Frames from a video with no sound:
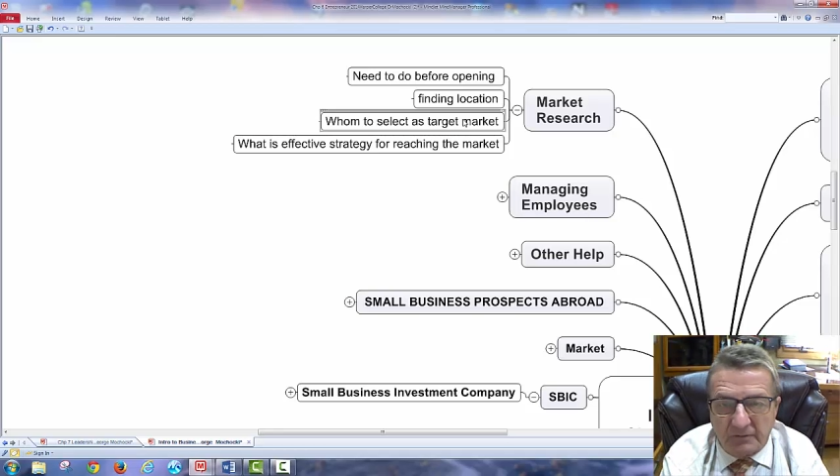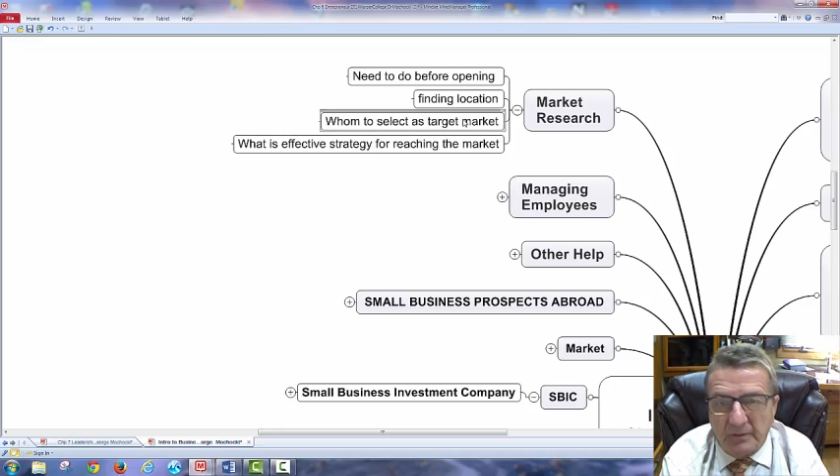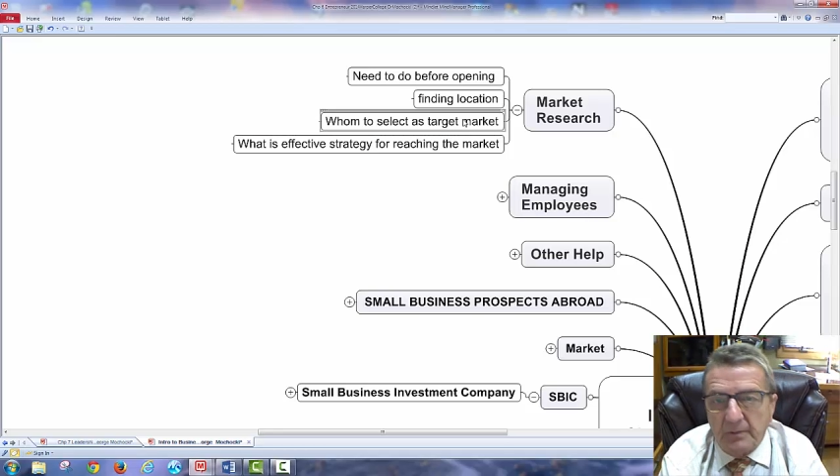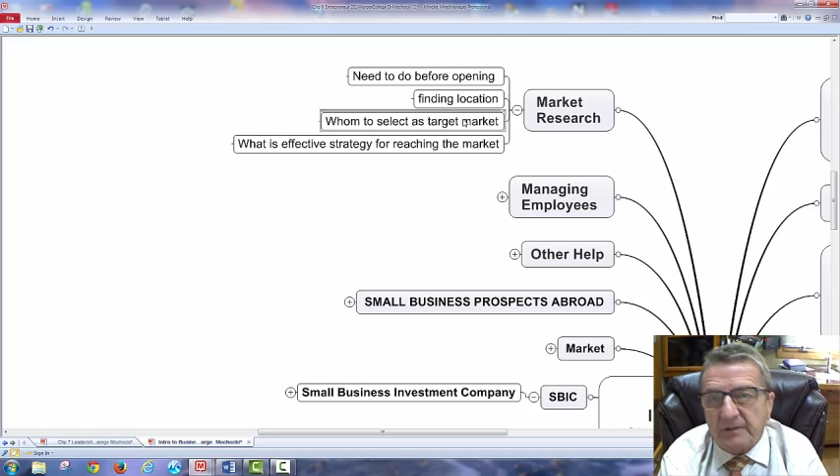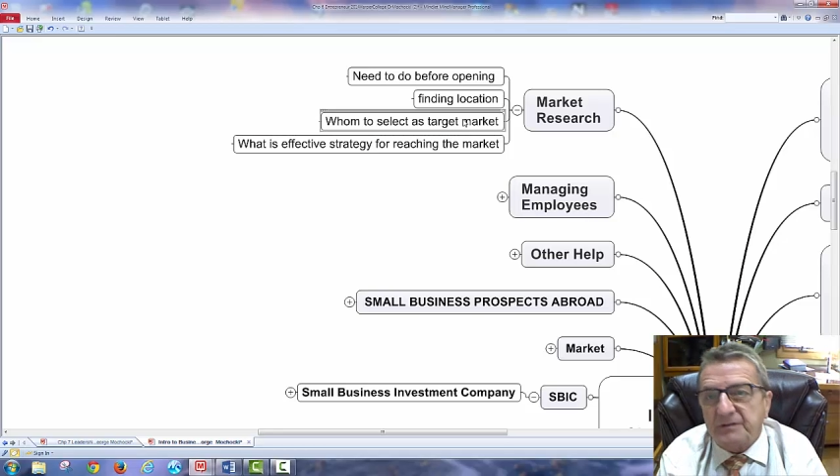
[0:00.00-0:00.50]

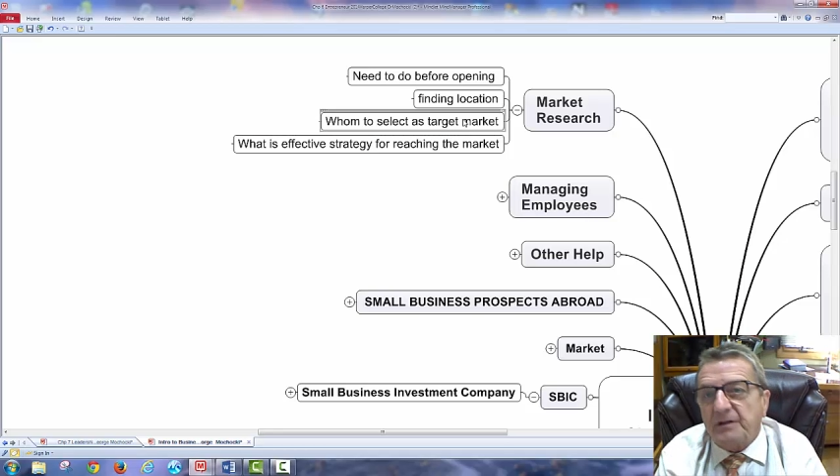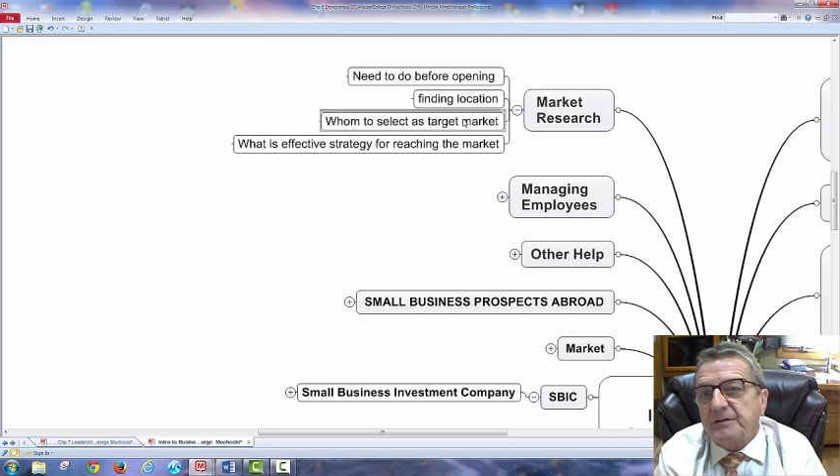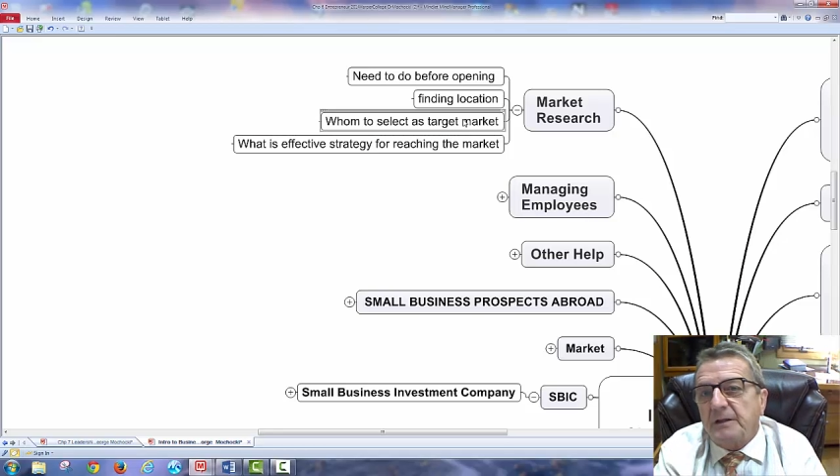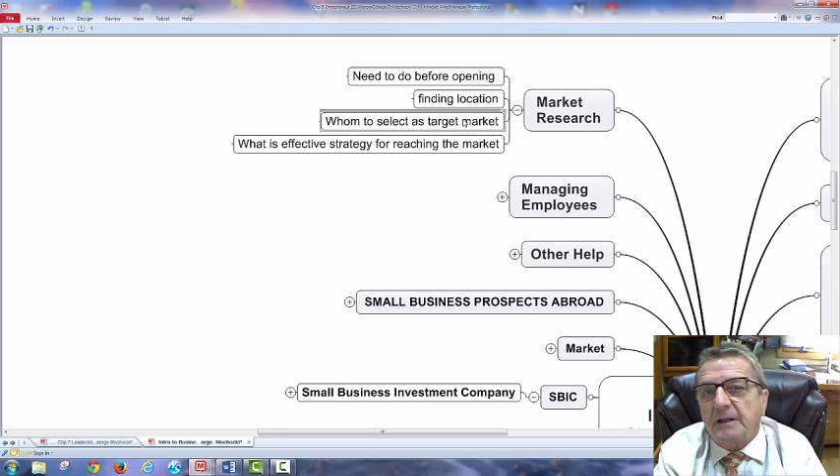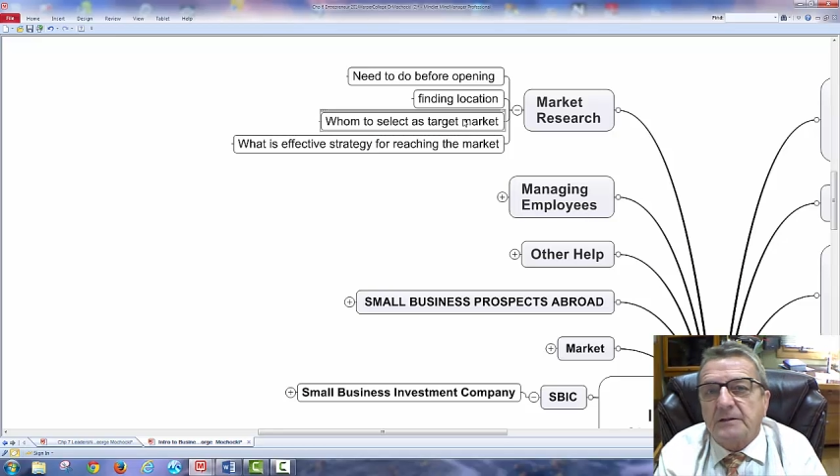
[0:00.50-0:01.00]
Maybe I could sell
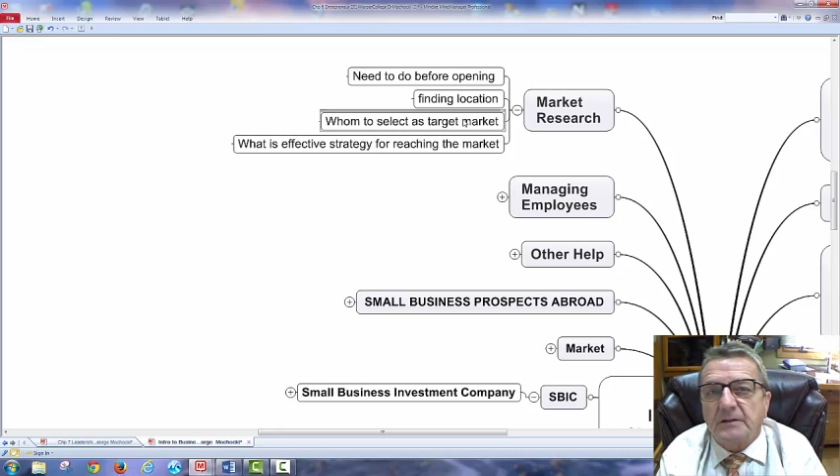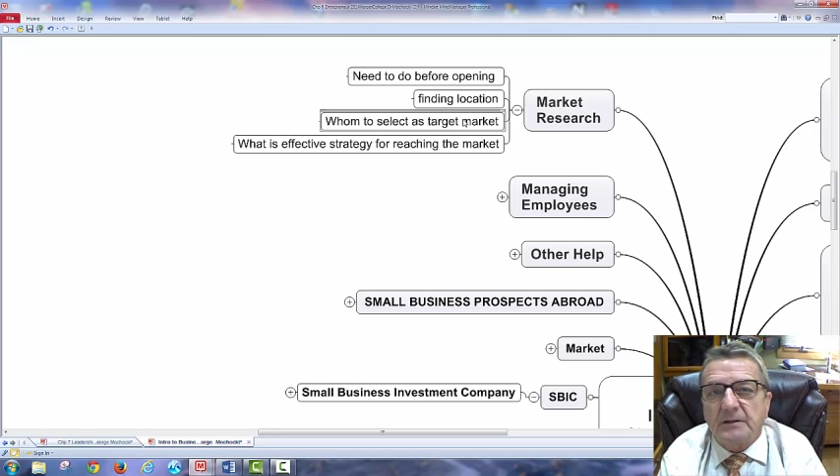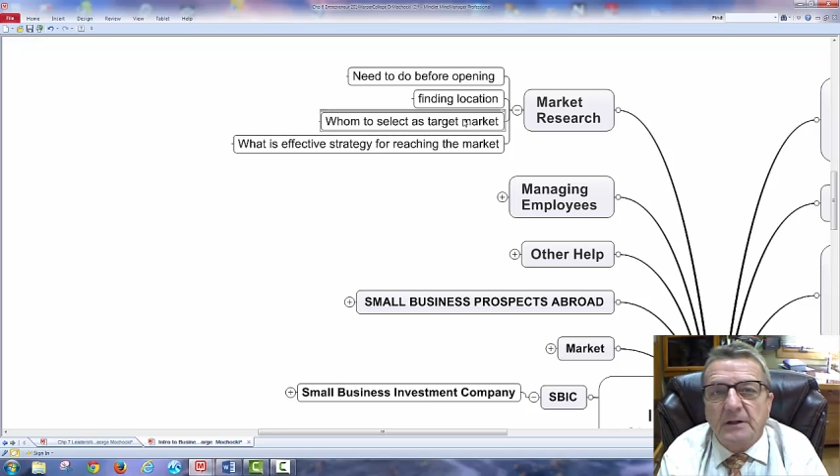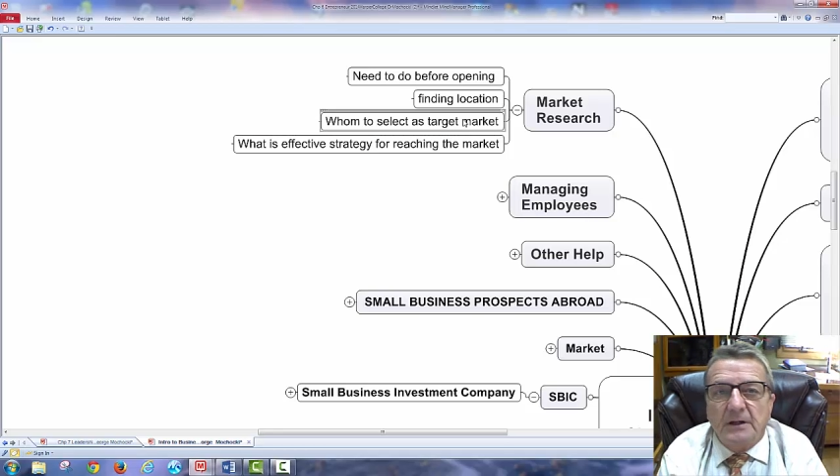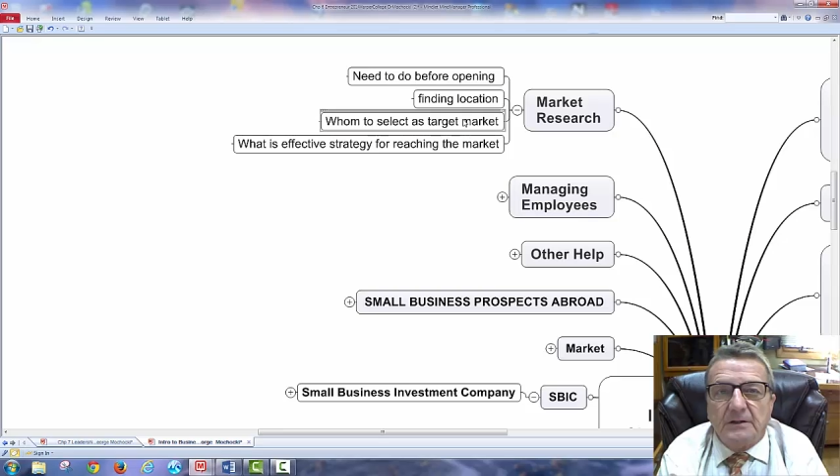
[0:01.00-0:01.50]
to like the
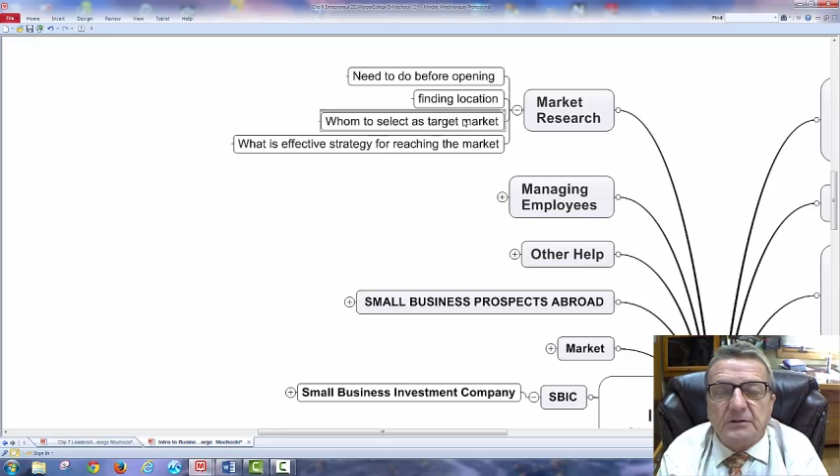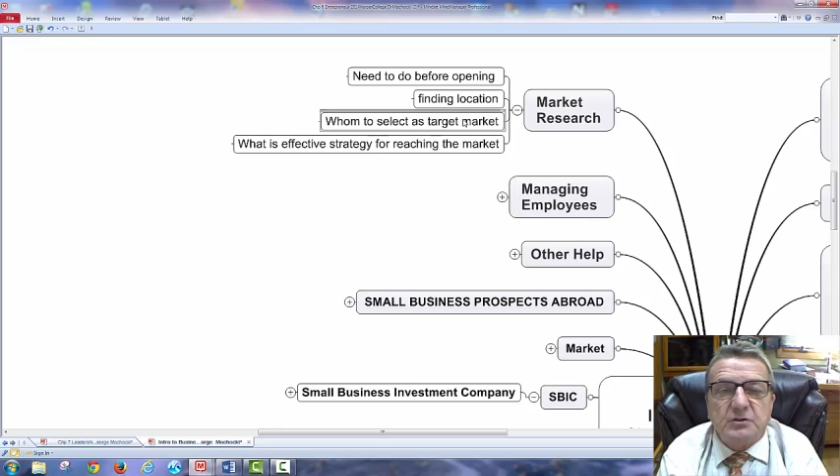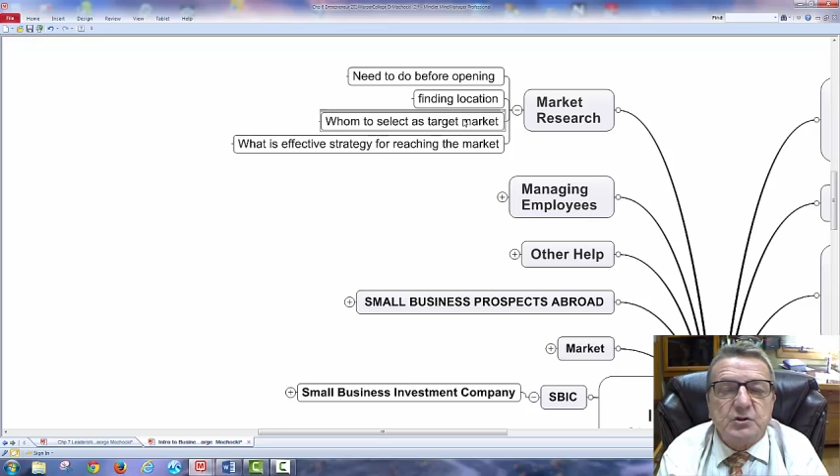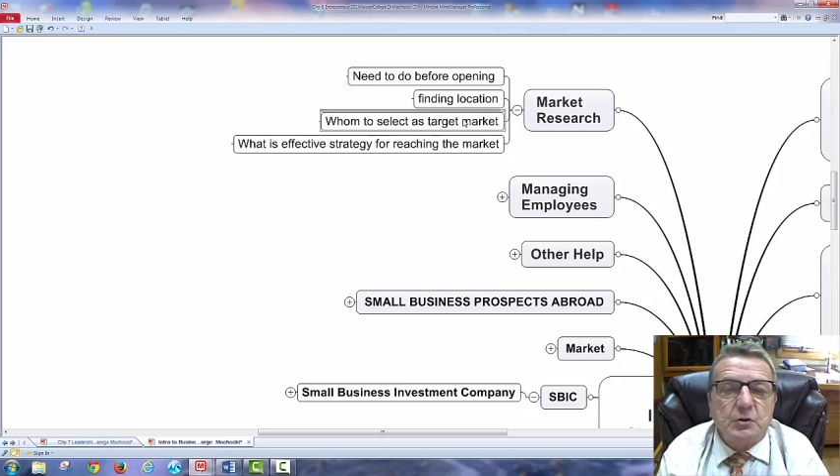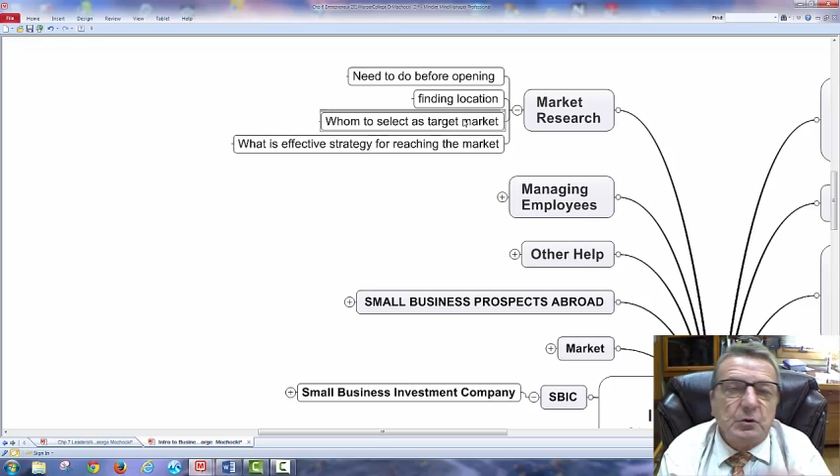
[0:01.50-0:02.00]

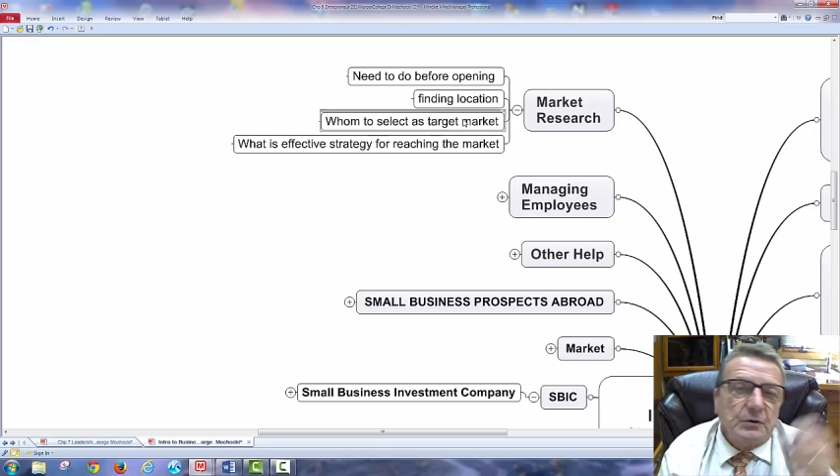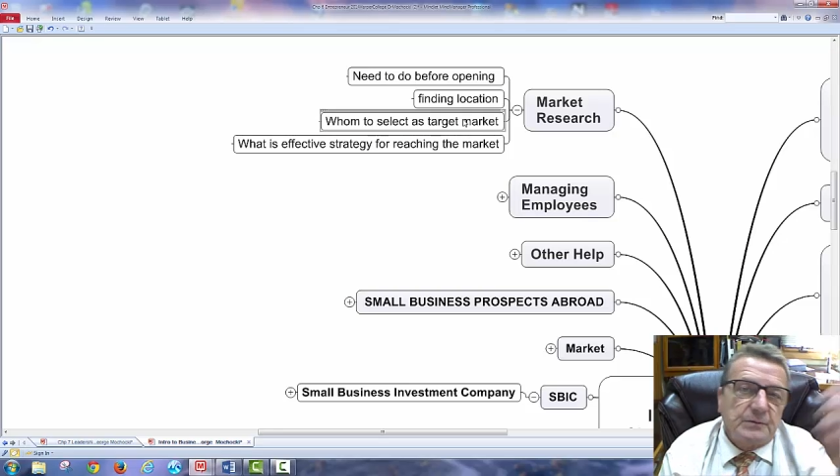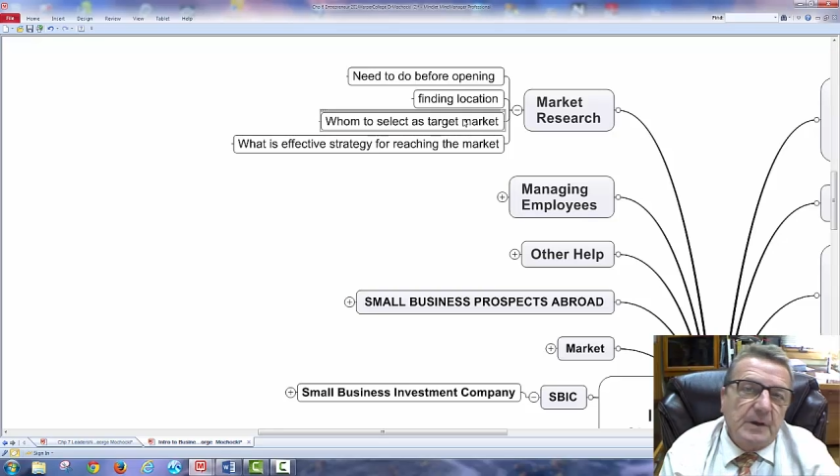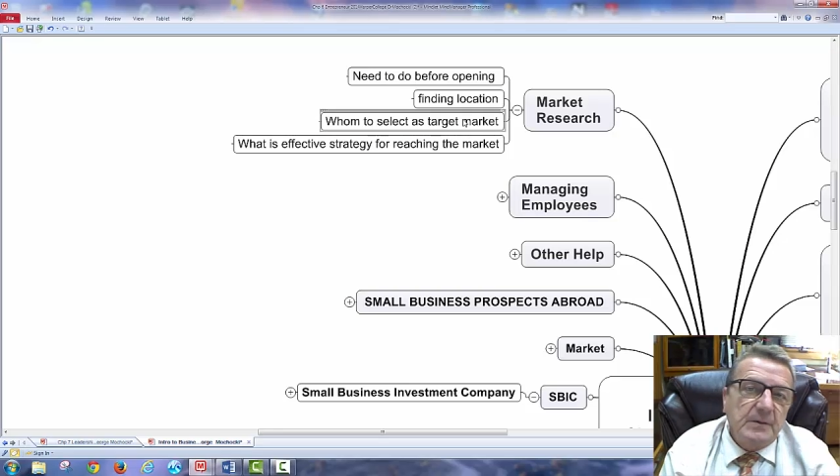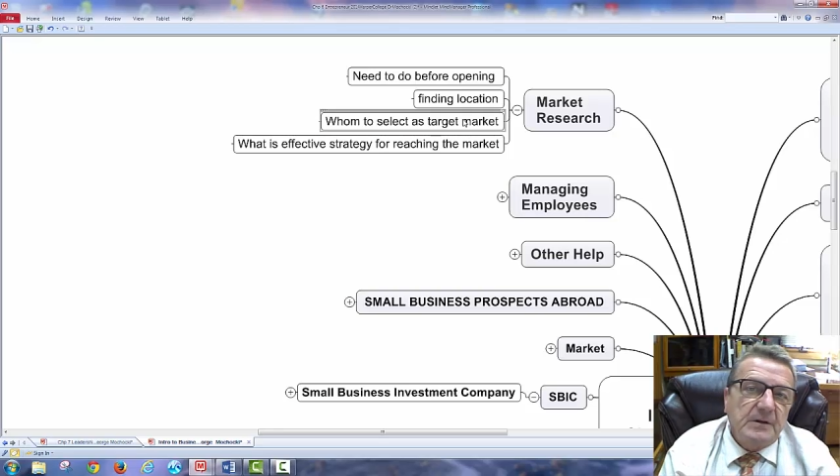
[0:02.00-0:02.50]
Jewels,
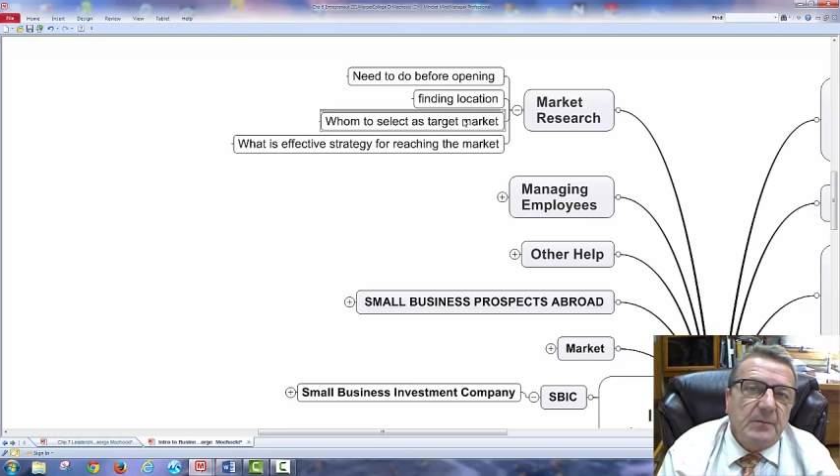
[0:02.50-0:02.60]
maybe the